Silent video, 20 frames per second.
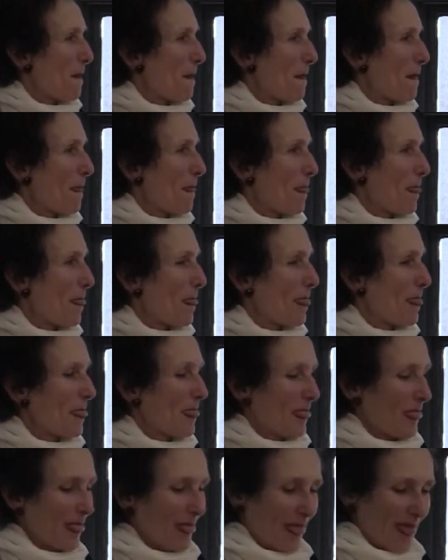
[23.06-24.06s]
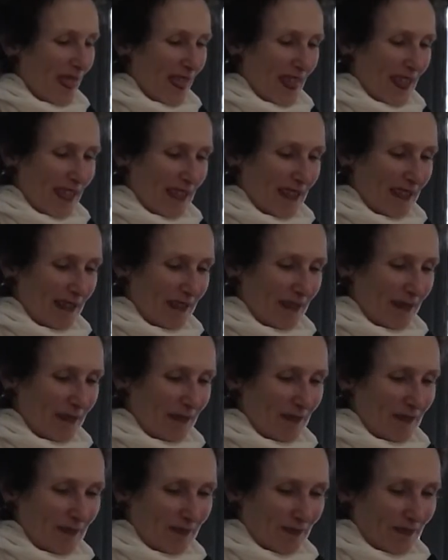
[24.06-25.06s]

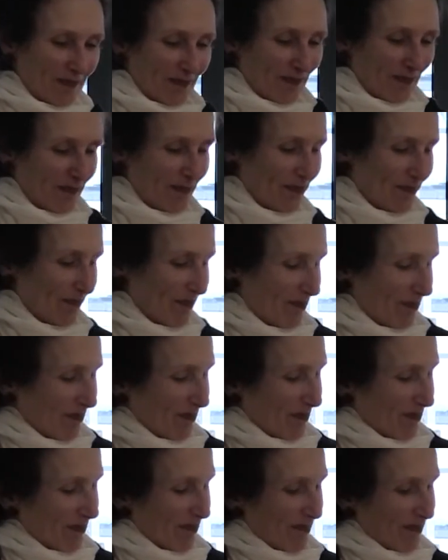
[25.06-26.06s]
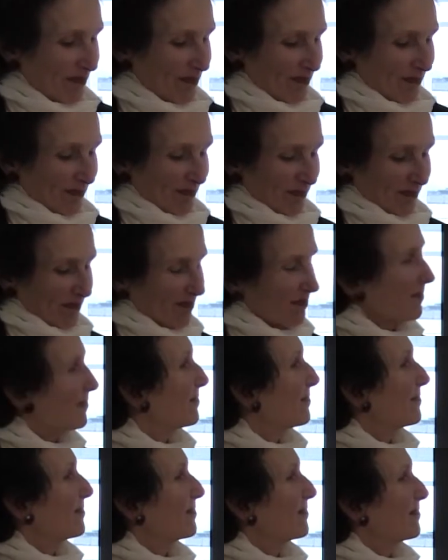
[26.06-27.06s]

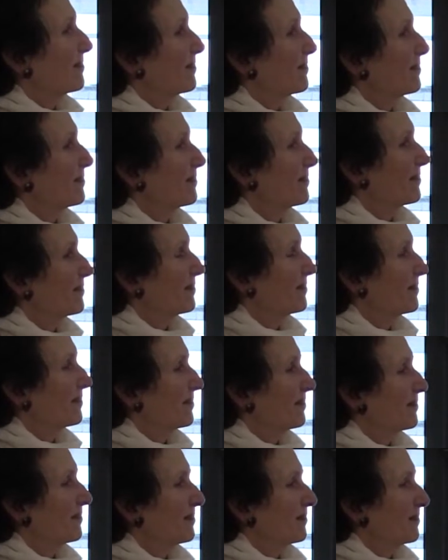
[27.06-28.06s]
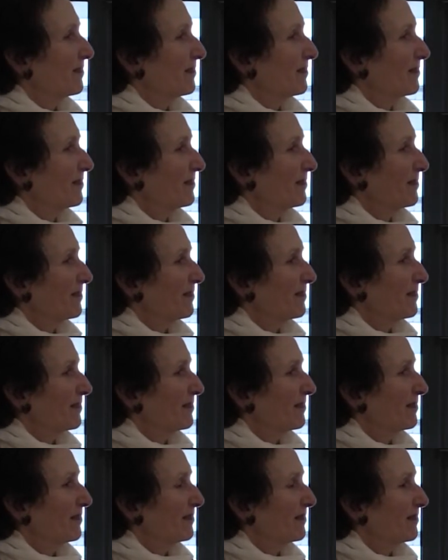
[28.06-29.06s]

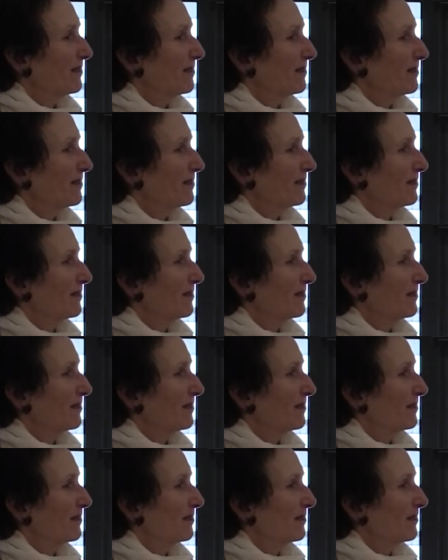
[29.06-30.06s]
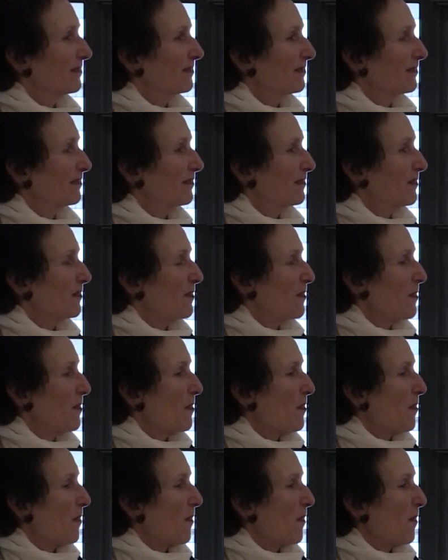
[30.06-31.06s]
(silent)